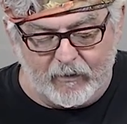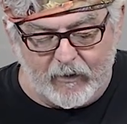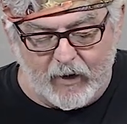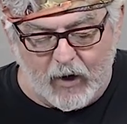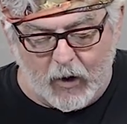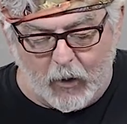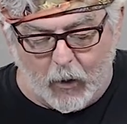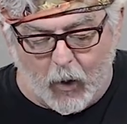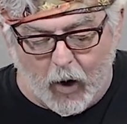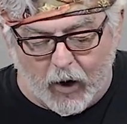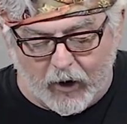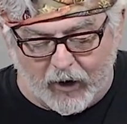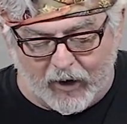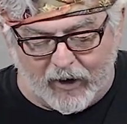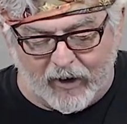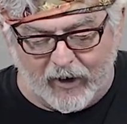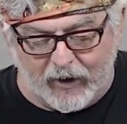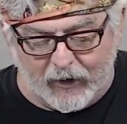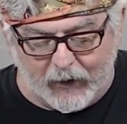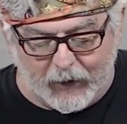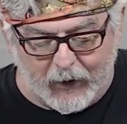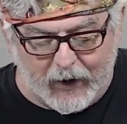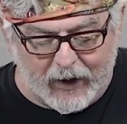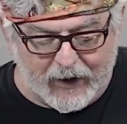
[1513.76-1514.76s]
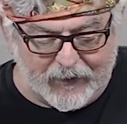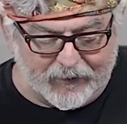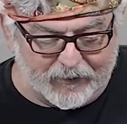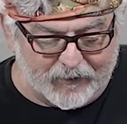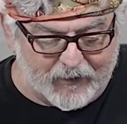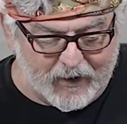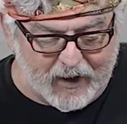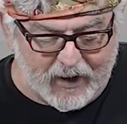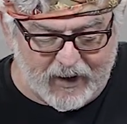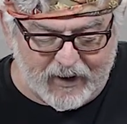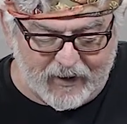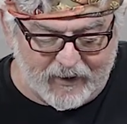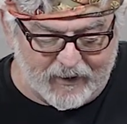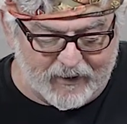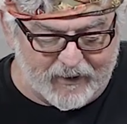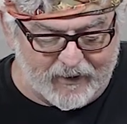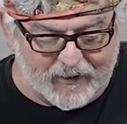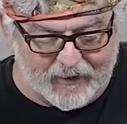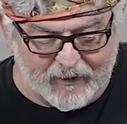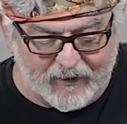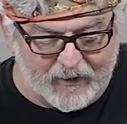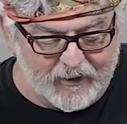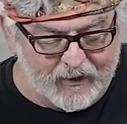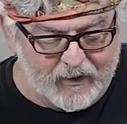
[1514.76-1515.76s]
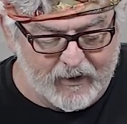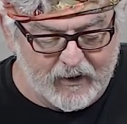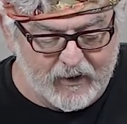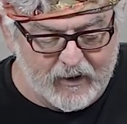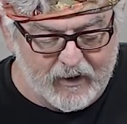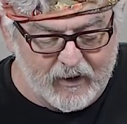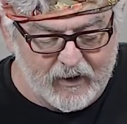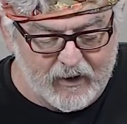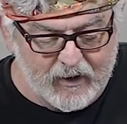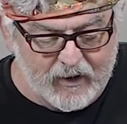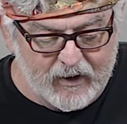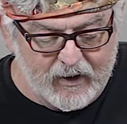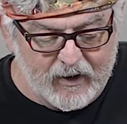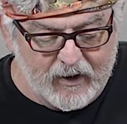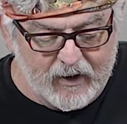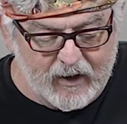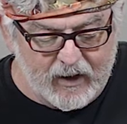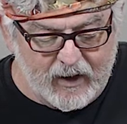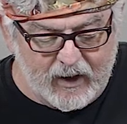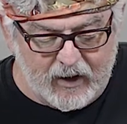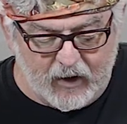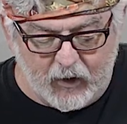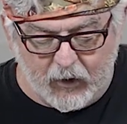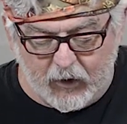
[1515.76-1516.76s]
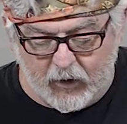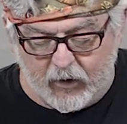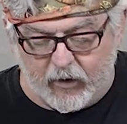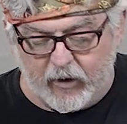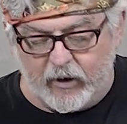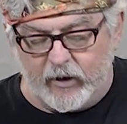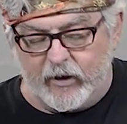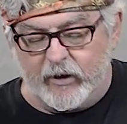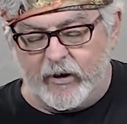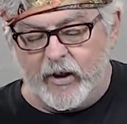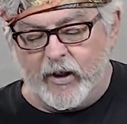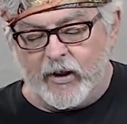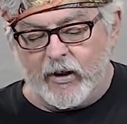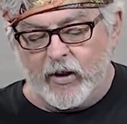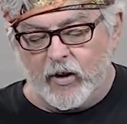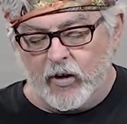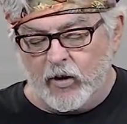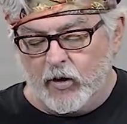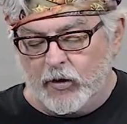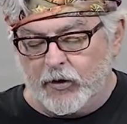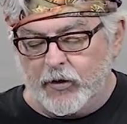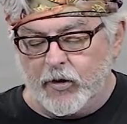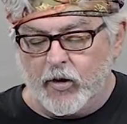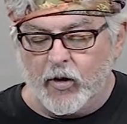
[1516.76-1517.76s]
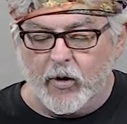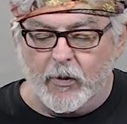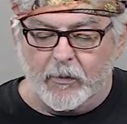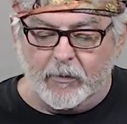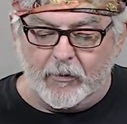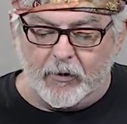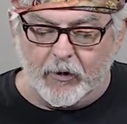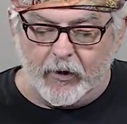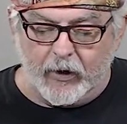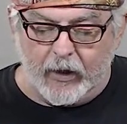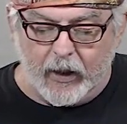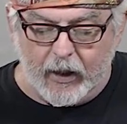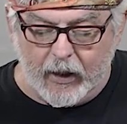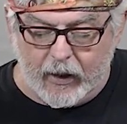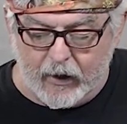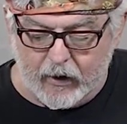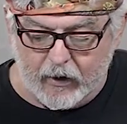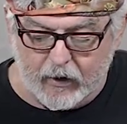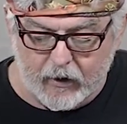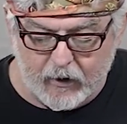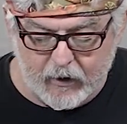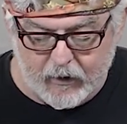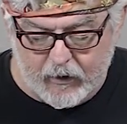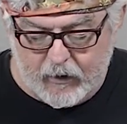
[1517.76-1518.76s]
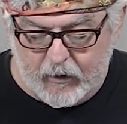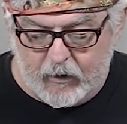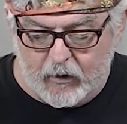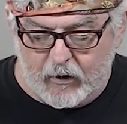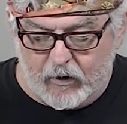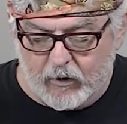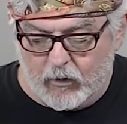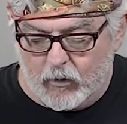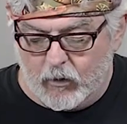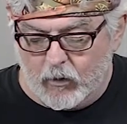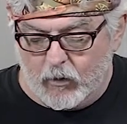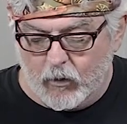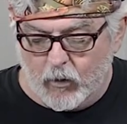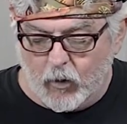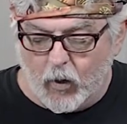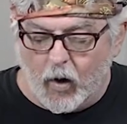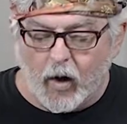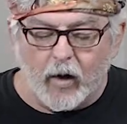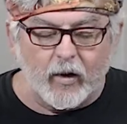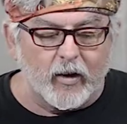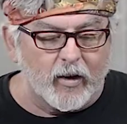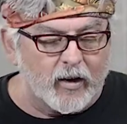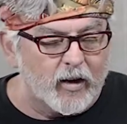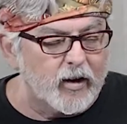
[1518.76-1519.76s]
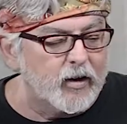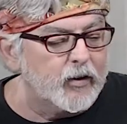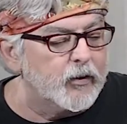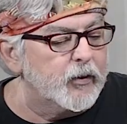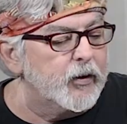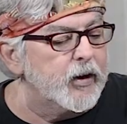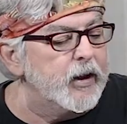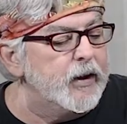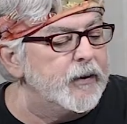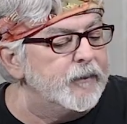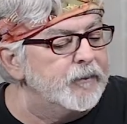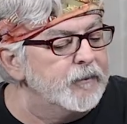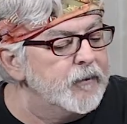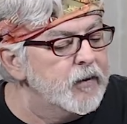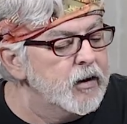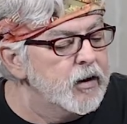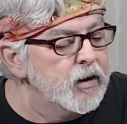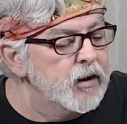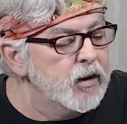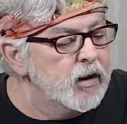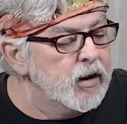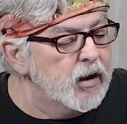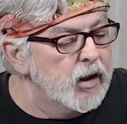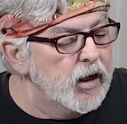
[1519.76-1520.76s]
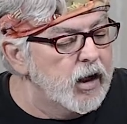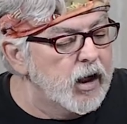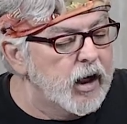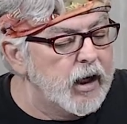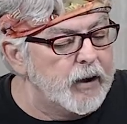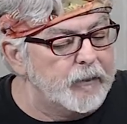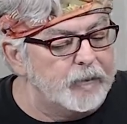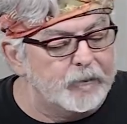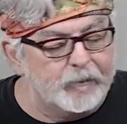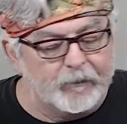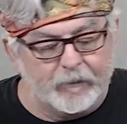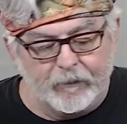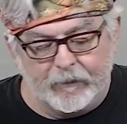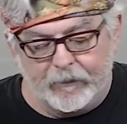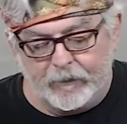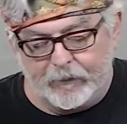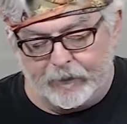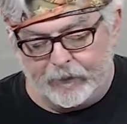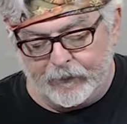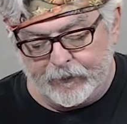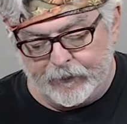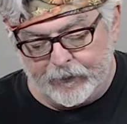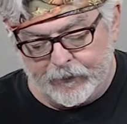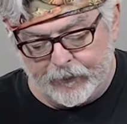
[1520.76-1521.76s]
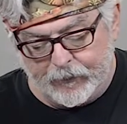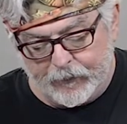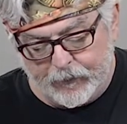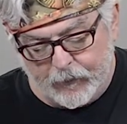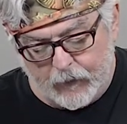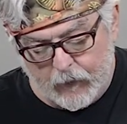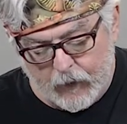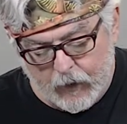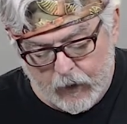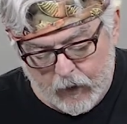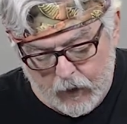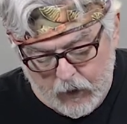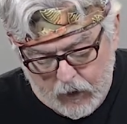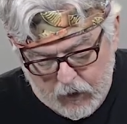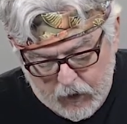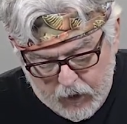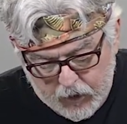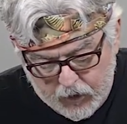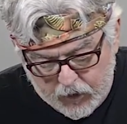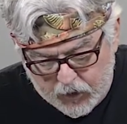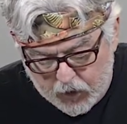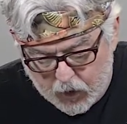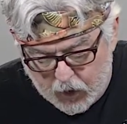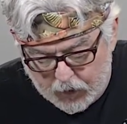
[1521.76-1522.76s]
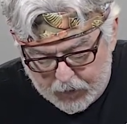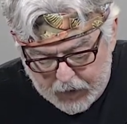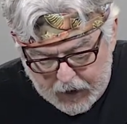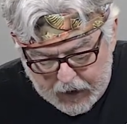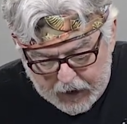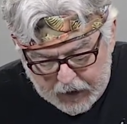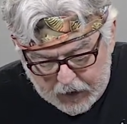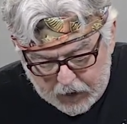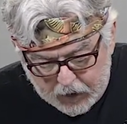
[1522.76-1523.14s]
watercolory. I know there's a technical term for that. Watercolory. All right. So I've added a